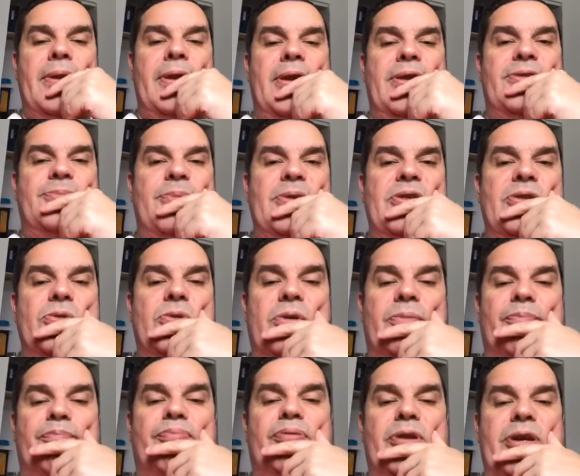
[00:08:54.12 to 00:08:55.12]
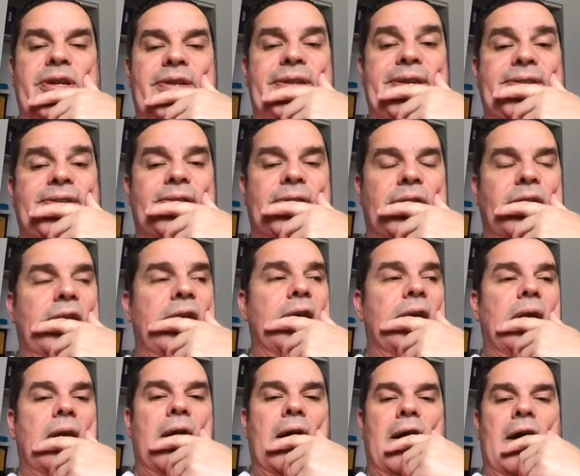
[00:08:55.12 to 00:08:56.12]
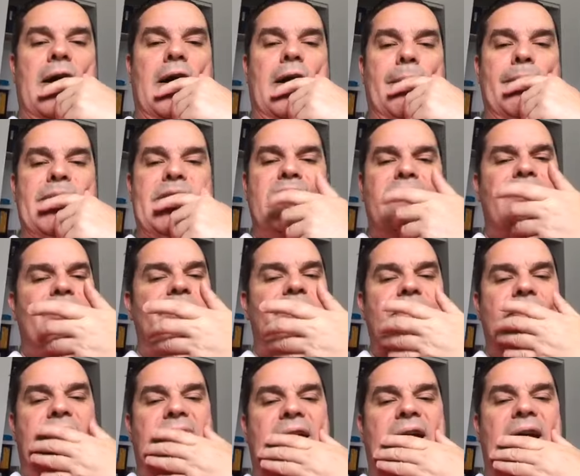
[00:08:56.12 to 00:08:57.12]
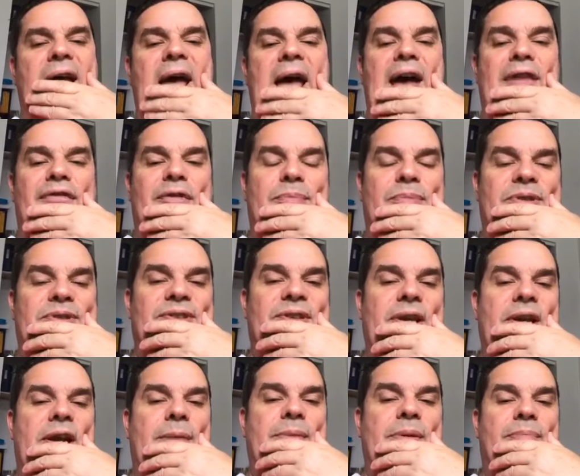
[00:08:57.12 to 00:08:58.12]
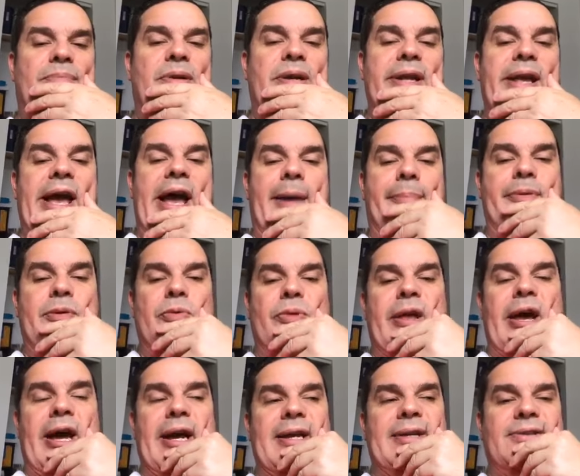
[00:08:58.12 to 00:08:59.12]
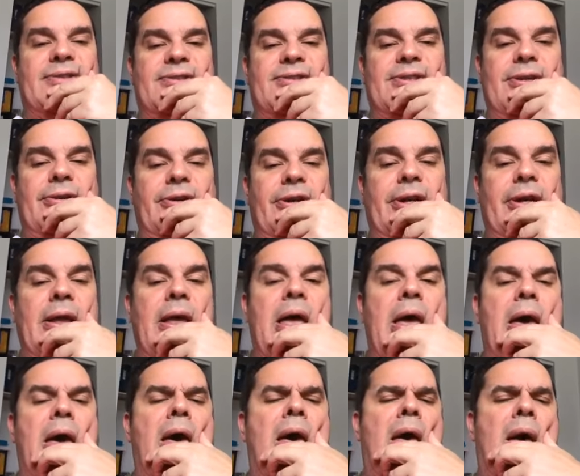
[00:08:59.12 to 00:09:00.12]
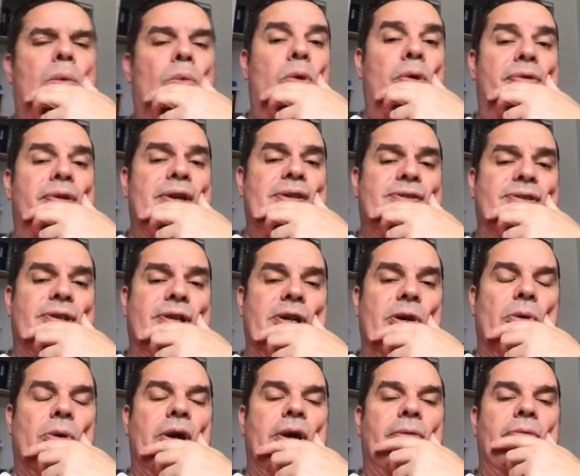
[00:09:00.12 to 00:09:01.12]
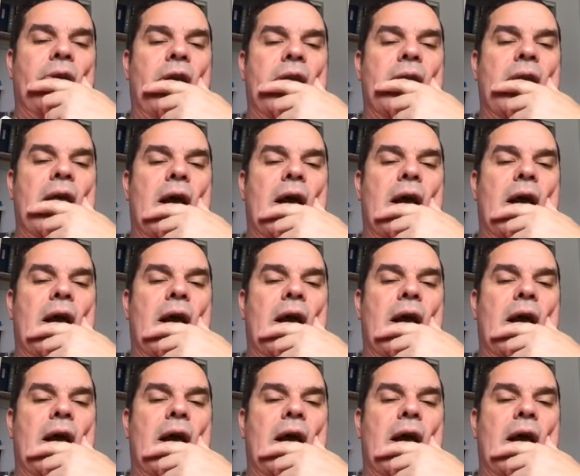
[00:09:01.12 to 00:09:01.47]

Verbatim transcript: has been doing pretty decently. Um, even if you get half a percent, I'd be pretty happy with that, considering where things are going right